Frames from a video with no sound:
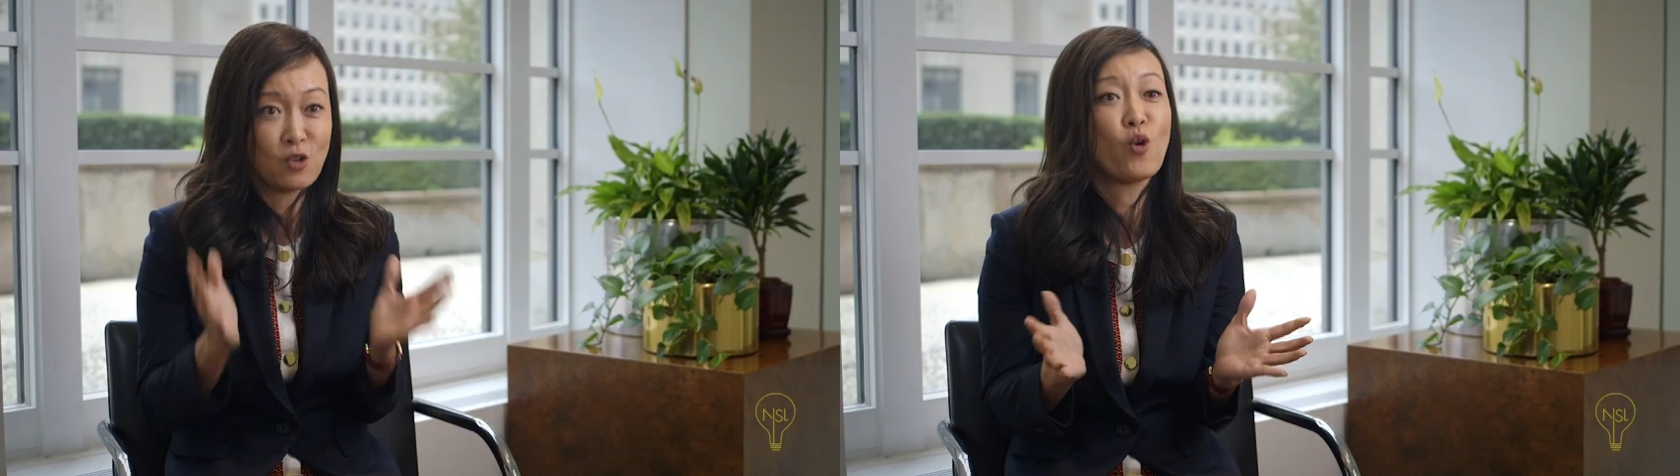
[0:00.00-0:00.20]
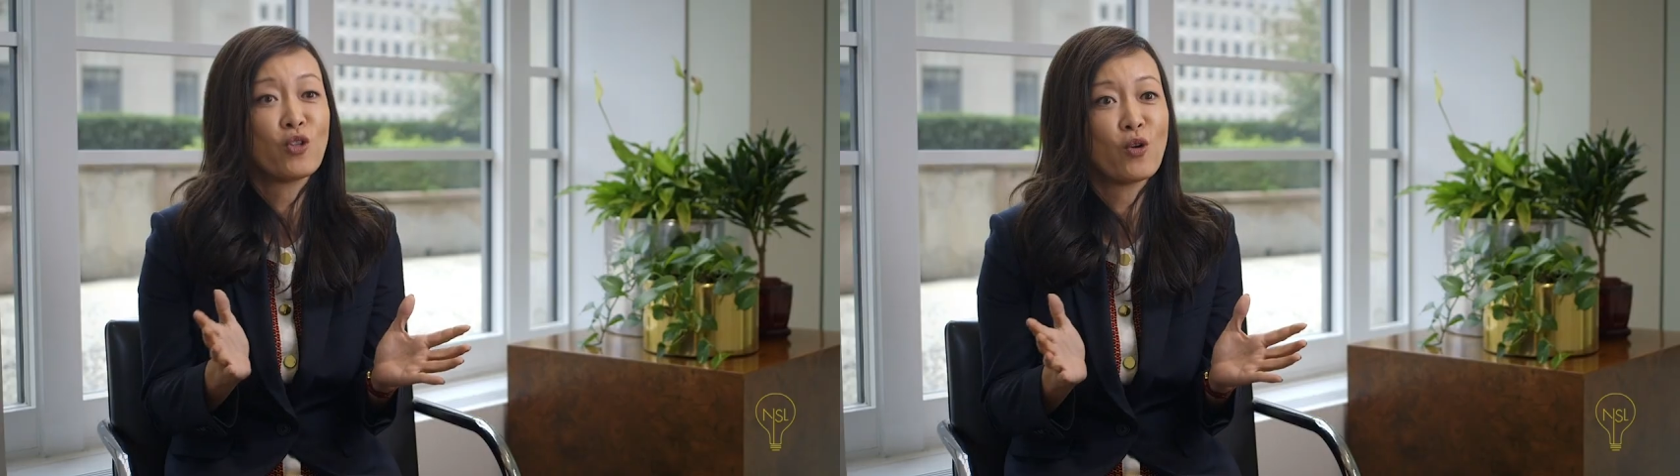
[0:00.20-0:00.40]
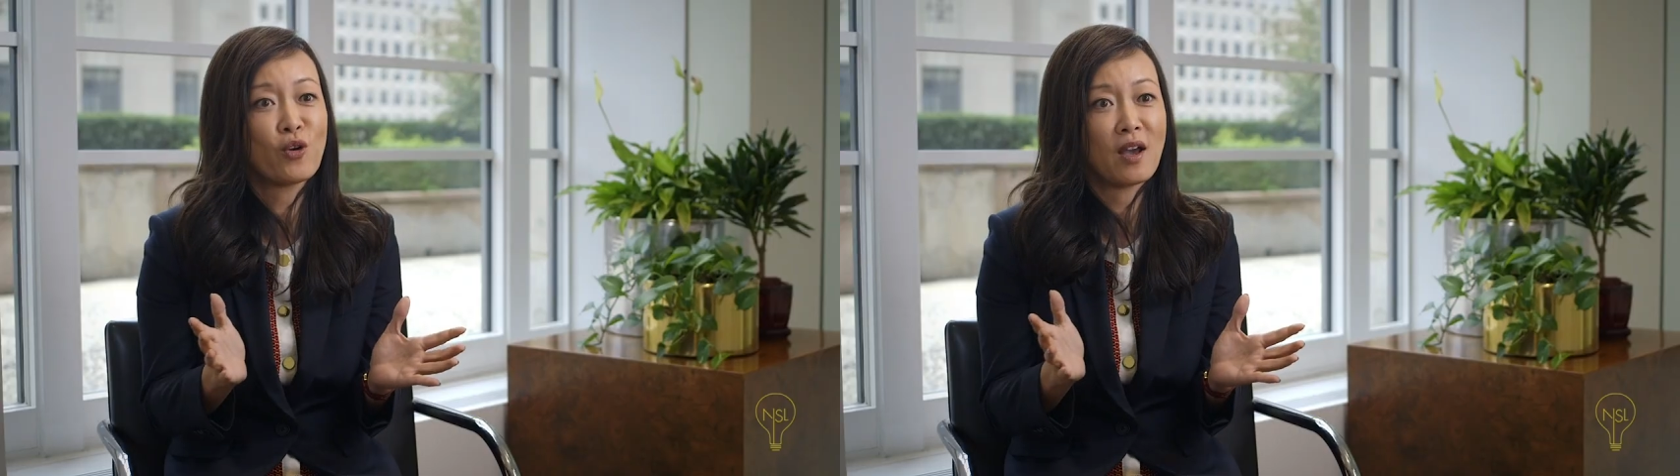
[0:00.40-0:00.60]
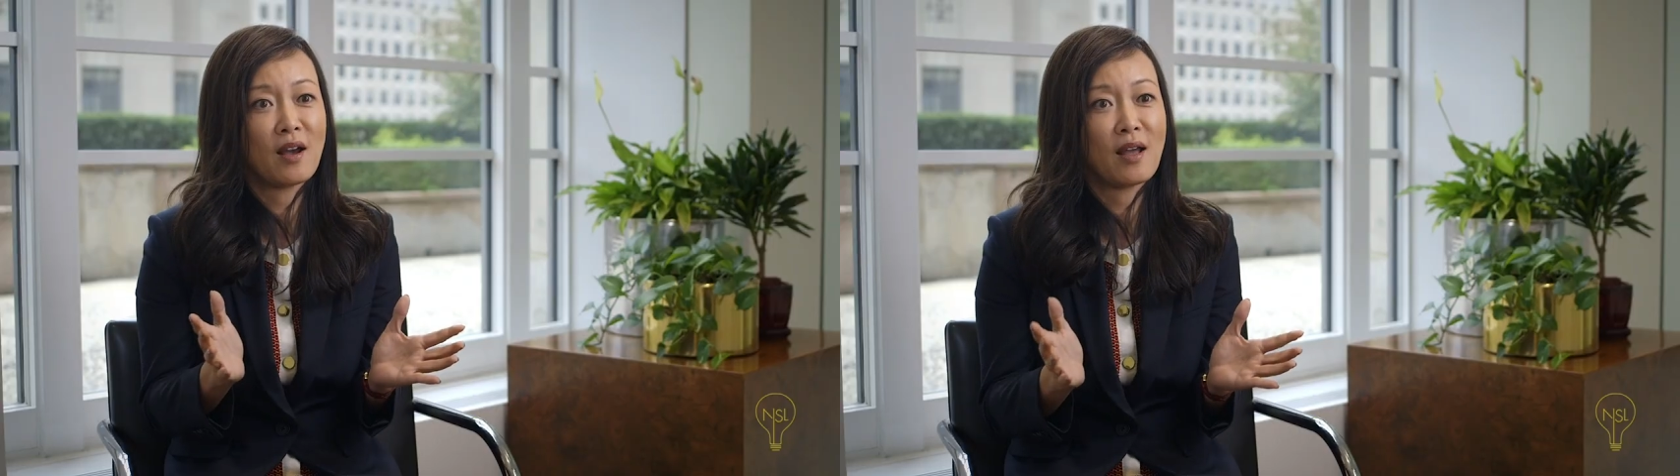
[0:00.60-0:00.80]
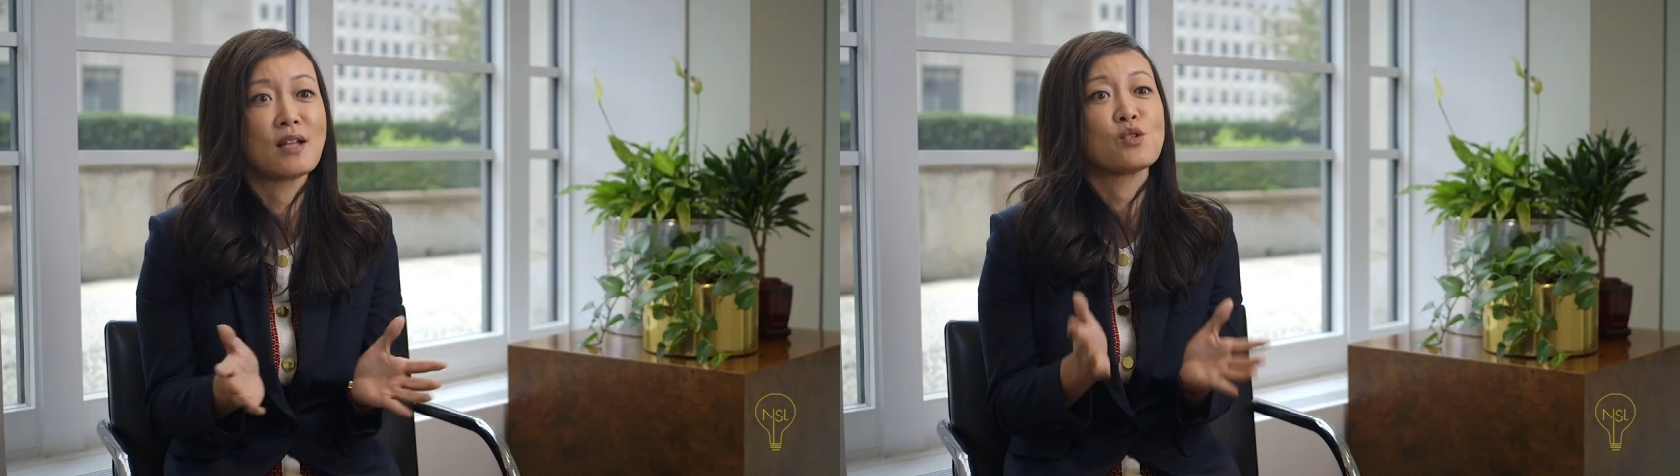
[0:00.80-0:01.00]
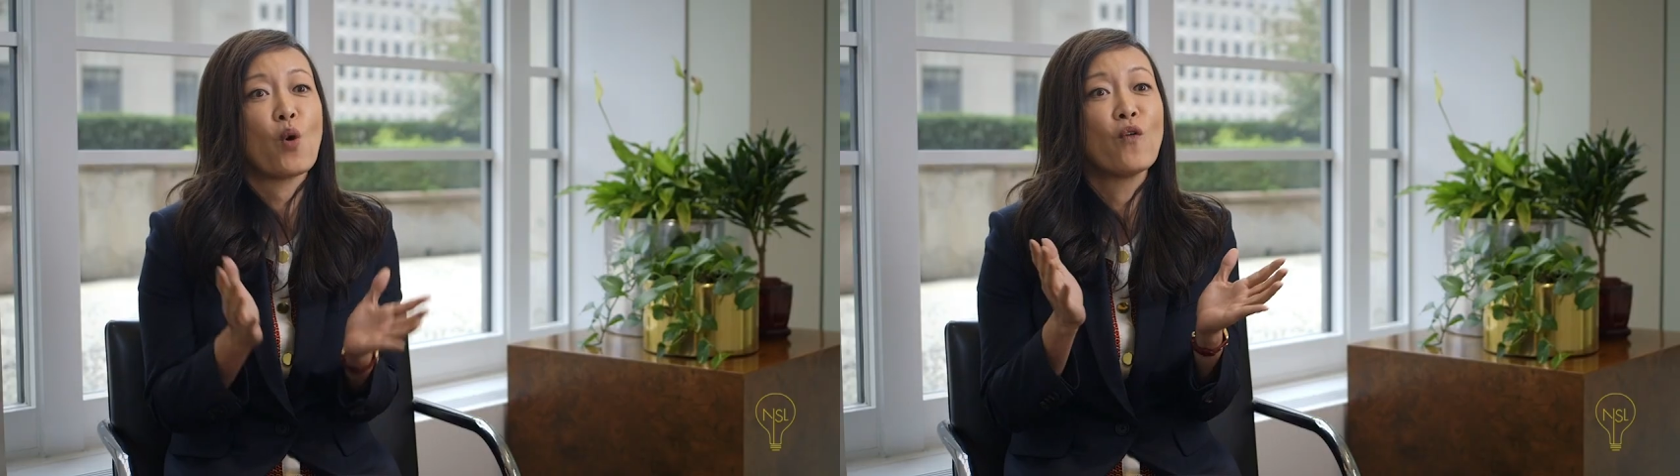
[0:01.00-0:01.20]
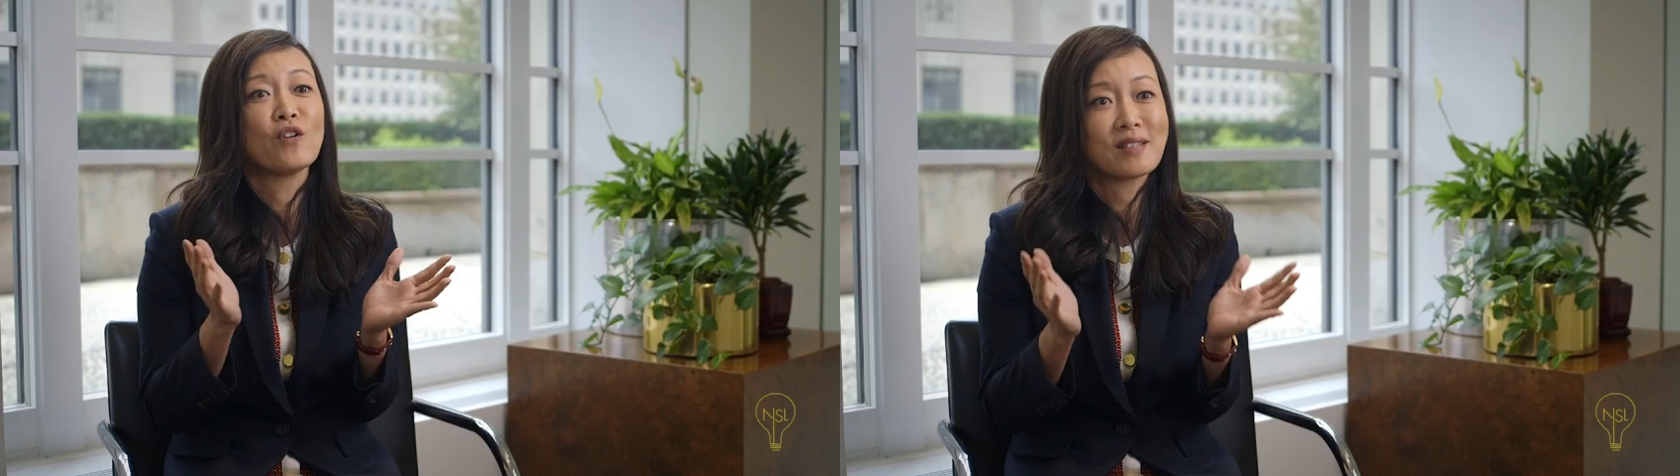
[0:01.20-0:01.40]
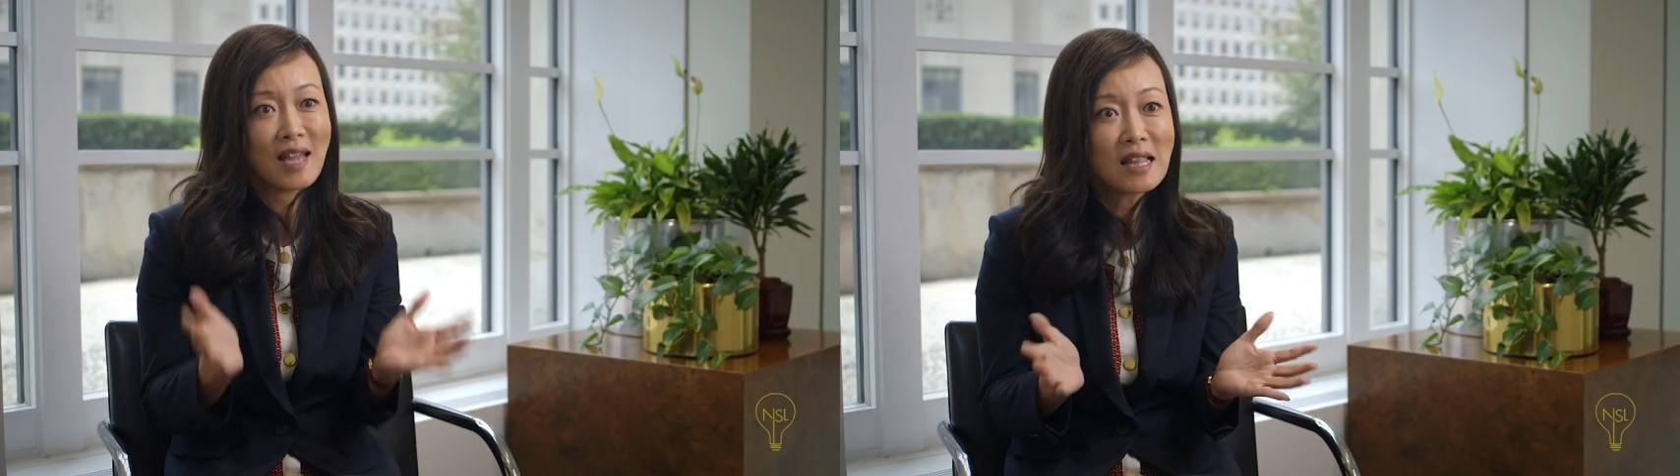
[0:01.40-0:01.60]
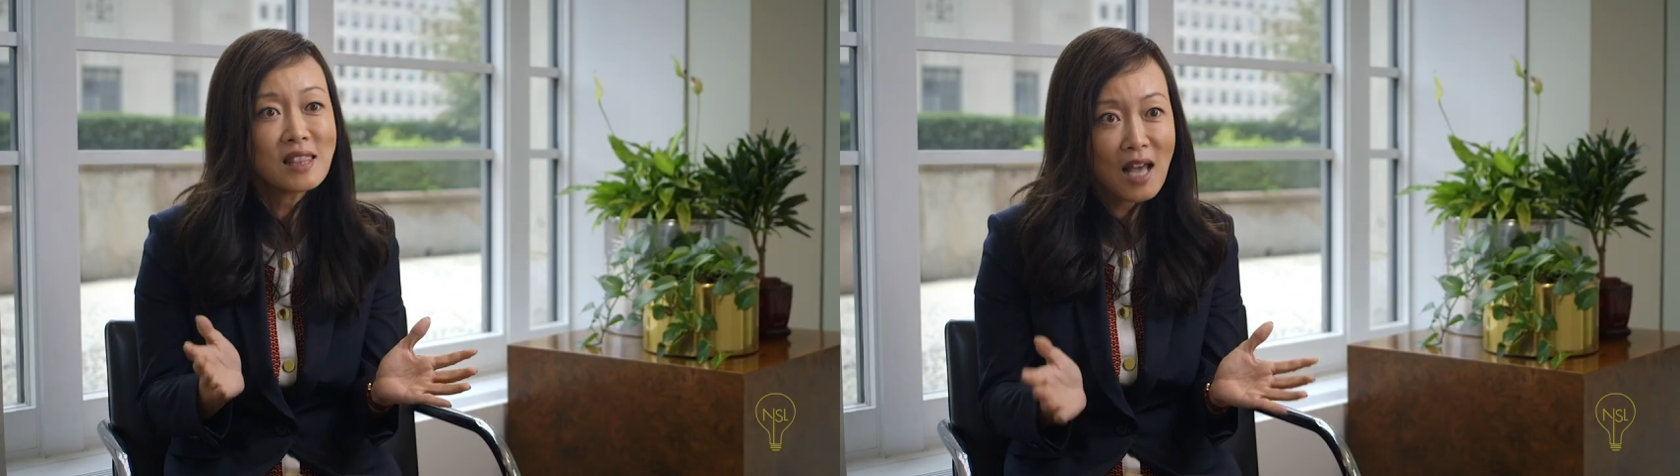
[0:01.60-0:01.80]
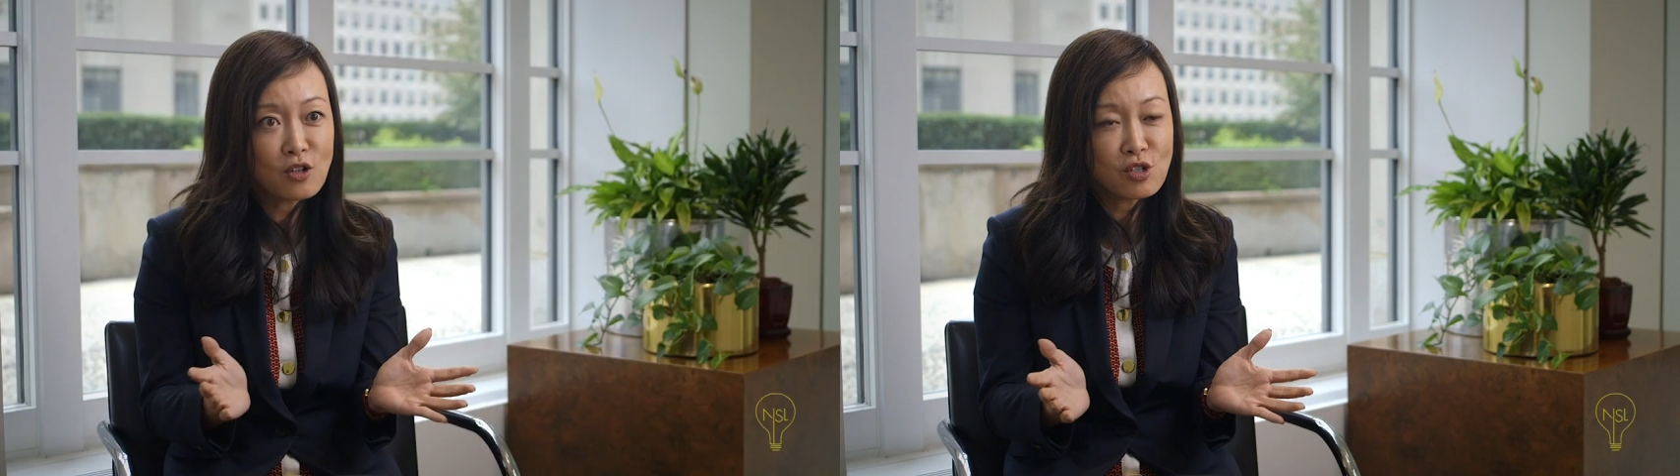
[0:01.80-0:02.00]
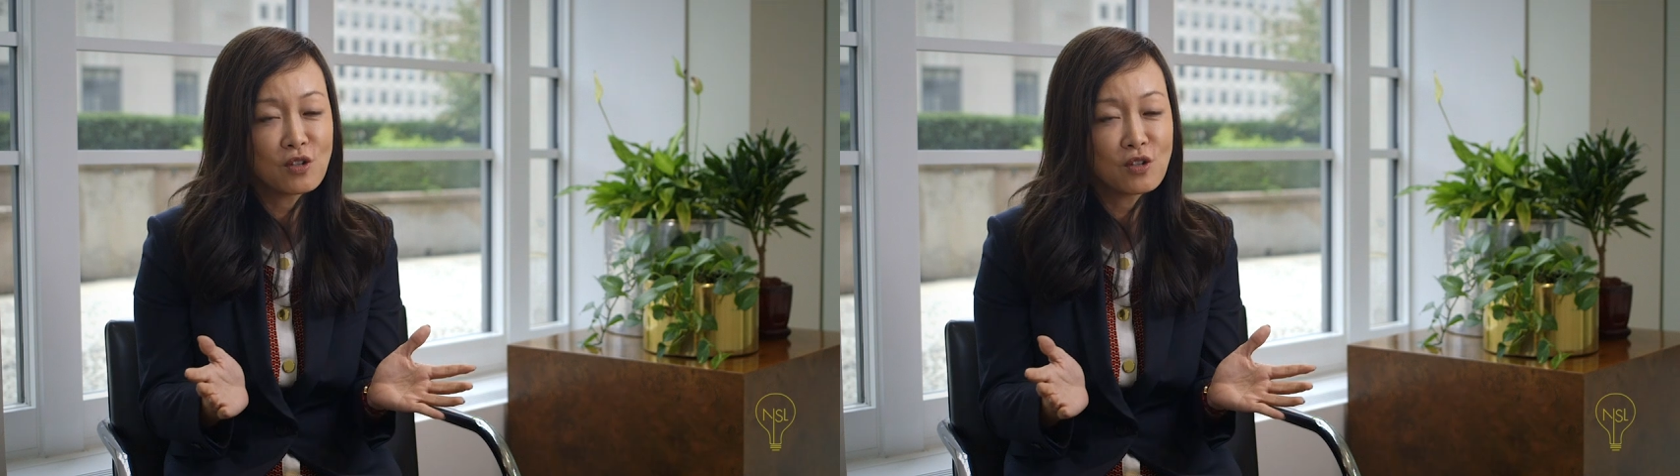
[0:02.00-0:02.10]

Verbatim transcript: In North Korea has over 10,000